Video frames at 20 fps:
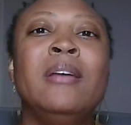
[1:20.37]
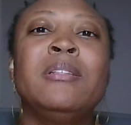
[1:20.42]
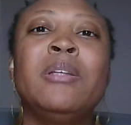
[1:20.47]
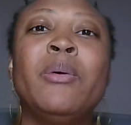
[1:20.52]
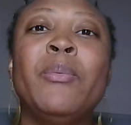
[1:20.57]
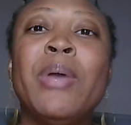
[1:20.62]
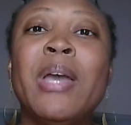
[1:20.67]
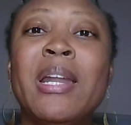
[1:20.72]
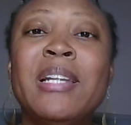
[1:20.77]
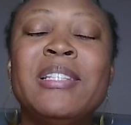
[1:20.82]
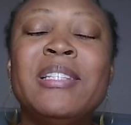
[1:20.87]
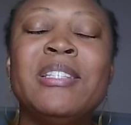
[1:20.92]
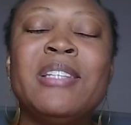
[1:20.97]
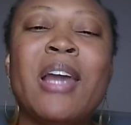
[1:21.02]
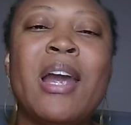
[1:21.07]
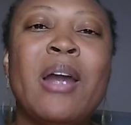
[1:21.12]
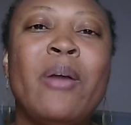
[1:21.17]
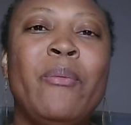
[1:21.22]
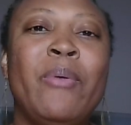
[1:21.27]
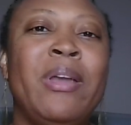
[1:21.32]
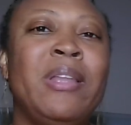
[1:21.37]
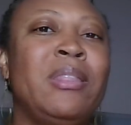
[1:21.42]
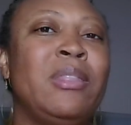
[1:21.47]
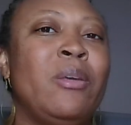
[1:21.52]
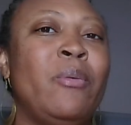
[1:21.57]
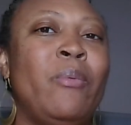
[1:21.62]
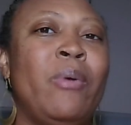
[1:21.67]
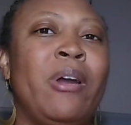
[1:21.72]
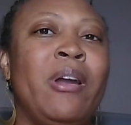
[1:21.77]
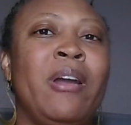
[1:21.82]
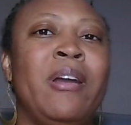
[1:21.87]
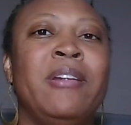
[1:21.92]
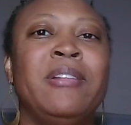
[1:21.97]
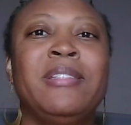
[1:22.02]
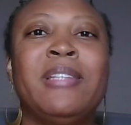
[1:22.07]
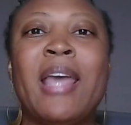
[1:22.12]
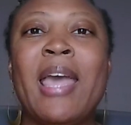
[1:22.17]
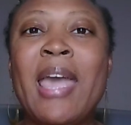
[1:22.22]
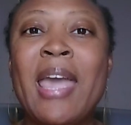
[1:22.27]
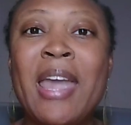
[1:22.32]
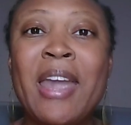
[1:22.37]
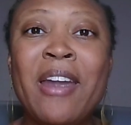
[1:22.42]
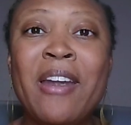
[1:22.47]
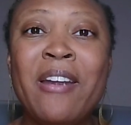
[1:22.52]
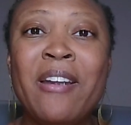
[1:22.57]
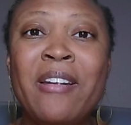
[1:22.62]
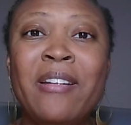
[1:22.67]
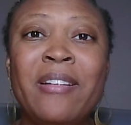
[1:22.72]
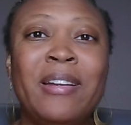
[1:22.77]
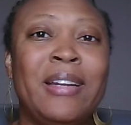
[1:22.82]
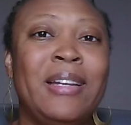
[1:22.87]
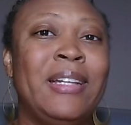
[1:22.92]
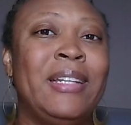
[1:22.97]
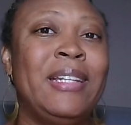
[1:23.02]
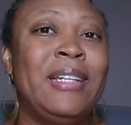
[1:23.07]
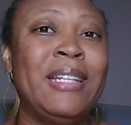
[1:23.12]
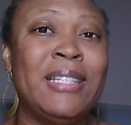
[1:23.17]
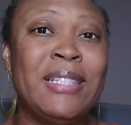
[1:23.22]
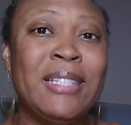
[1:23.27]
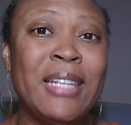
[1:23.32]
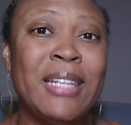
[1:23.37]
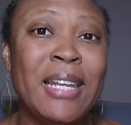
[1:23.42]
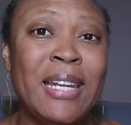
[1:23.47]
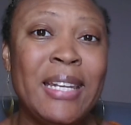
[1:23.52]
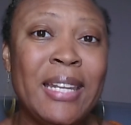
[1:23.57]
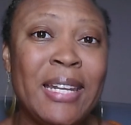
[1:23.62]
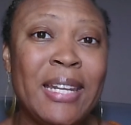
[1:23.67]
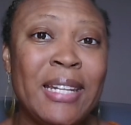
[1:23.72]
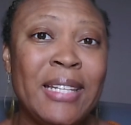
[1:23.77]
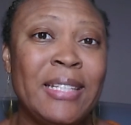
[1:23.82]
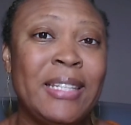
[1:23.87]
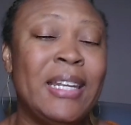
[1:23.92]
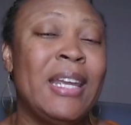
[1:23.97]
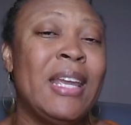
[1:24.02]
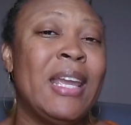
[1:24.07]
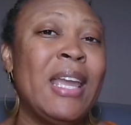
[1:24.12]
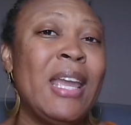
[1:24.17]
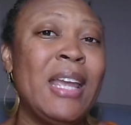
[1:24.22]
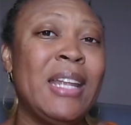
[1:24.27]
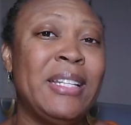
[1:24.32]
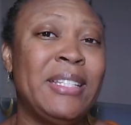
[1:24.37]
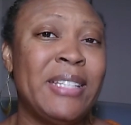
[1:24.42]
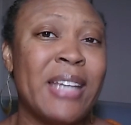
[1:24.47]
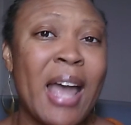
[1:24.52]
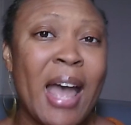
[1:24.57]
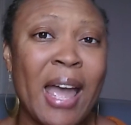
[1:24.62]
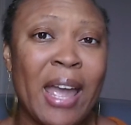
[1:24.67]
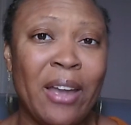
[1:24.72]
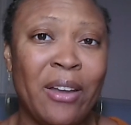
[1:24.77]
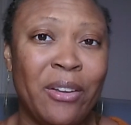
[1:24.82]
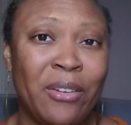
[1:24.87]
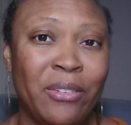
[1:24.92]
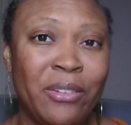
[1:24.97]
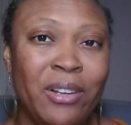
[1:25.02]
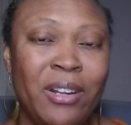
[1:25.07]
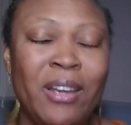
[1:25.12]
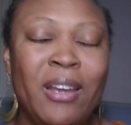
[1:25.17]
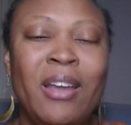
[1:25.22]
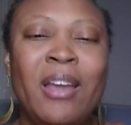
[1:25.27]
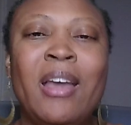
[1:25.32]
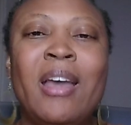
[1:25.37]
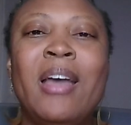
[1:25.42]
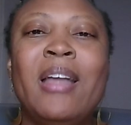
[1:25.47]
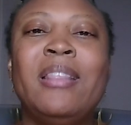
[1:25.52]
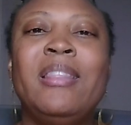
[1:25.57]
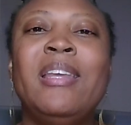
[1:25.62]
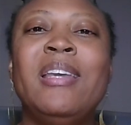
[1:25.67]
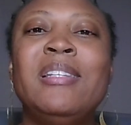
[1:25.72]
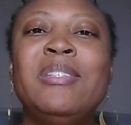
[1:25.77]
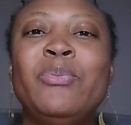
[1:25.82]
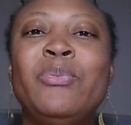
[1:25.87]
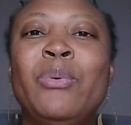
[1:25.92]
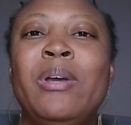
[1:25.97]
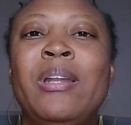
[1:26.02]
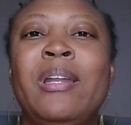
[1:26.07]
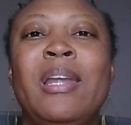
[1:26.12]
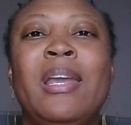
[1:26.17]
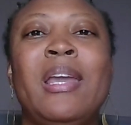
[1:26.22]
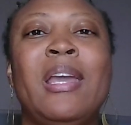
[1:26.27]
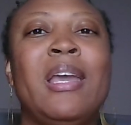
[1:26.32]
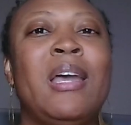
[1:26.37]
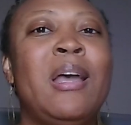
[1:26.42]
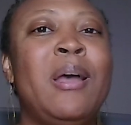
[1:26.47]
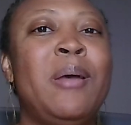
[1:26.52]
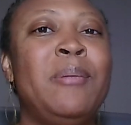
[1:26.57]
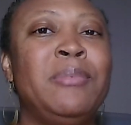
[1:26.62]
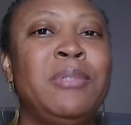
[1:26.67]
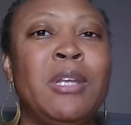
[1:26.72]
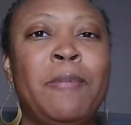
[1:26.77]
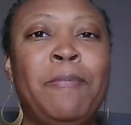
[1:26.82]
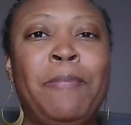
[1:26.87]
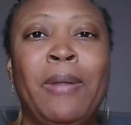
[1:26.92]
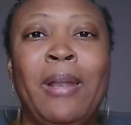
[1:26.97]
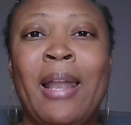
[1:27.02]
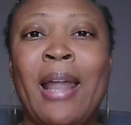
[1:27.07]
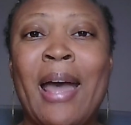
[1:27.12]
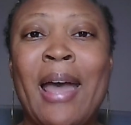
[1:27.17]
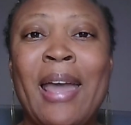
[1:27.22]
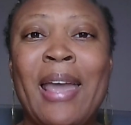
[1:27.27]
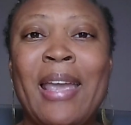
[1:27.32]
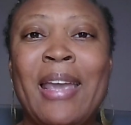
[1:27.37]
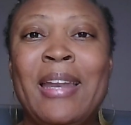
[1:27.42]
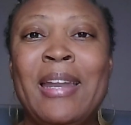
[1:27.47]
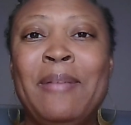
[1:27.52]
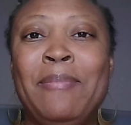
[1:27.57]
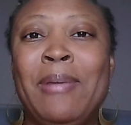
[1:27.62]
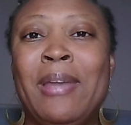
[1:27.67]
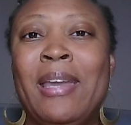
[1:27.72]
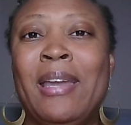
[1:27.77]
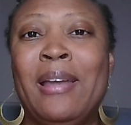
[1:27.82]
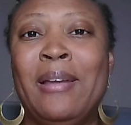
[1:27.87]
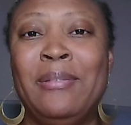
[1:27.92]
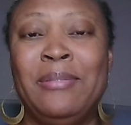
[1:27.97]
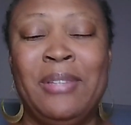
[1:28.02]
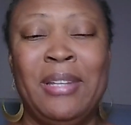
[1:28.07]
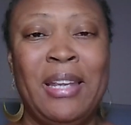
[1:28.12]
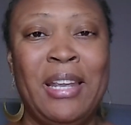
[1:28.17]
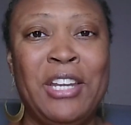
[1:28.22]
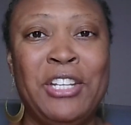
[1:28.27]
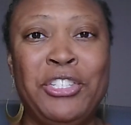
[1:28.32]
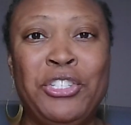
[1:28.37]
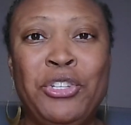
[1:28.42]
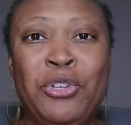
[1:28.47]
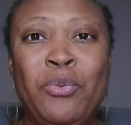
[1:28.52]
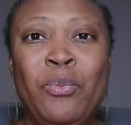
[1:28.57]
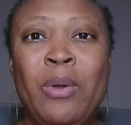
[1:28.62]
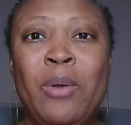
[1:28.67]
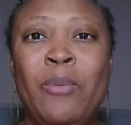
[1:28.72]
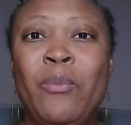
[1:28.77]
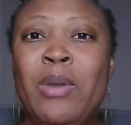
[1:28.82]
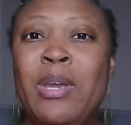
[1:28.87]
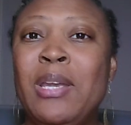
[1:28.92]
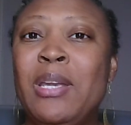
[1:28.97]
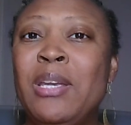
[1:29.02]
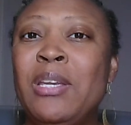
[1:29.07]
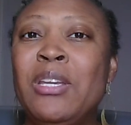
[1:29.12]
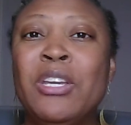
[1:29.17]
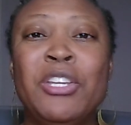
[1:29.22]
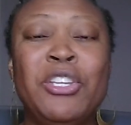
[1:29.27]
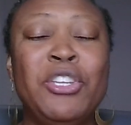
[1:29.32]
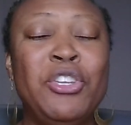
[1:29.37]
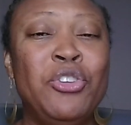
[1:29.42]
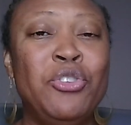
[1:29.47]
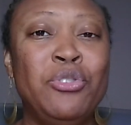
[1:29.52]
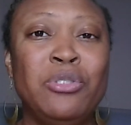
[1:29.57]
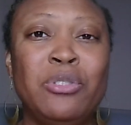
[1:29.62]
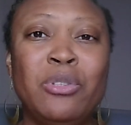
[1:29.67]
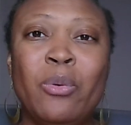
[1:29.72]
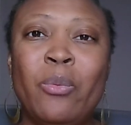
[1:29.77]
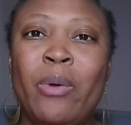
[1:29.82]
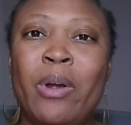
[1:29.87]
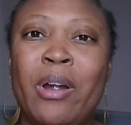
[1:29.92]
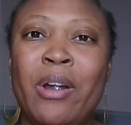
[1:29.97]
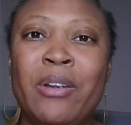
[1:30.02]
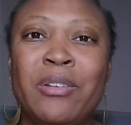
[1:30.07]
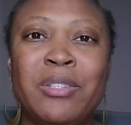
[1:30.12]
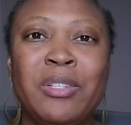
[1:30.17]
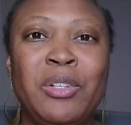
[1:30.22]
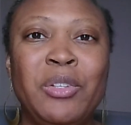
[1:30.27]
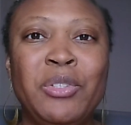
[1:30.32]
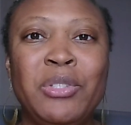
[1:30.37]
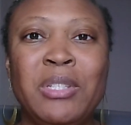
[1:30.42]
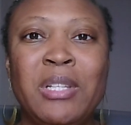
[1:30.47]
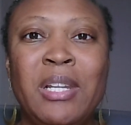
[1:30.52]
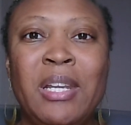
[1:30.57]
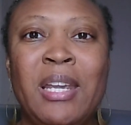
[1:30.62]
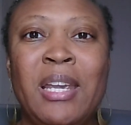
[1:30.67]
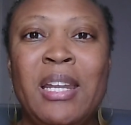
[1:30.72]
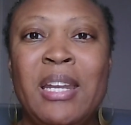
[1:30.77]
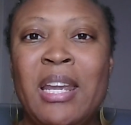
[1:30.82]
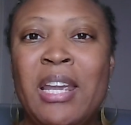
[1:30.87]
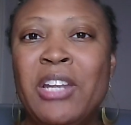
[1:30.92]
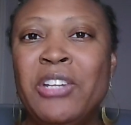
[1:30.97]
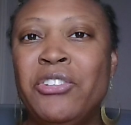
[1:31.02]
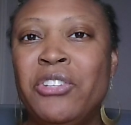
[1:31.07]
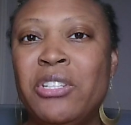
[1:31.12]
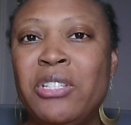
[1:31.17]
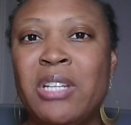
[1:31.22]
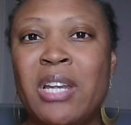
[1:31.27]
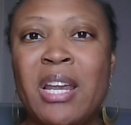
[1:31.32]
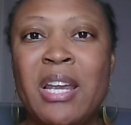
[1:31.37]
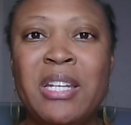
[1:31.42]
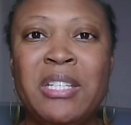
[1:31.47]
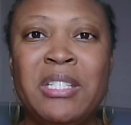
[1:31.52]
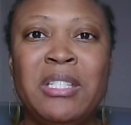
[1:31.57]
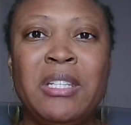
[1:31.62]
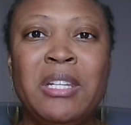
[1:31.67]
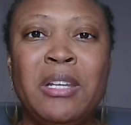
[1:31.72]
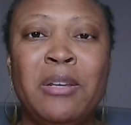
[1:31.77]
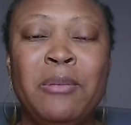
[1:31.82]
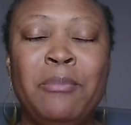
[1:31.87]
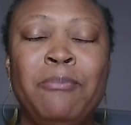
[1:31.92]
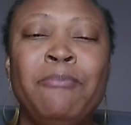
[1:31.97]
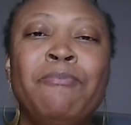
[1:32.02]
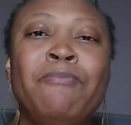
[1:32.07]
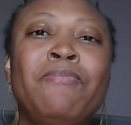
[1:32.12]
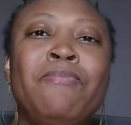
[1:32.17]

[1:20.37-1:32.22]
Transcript: So we're going to start with the words heir, descendant, and child. This one comes up a lot and it becomes an issue when we use the words loosely and interchange them.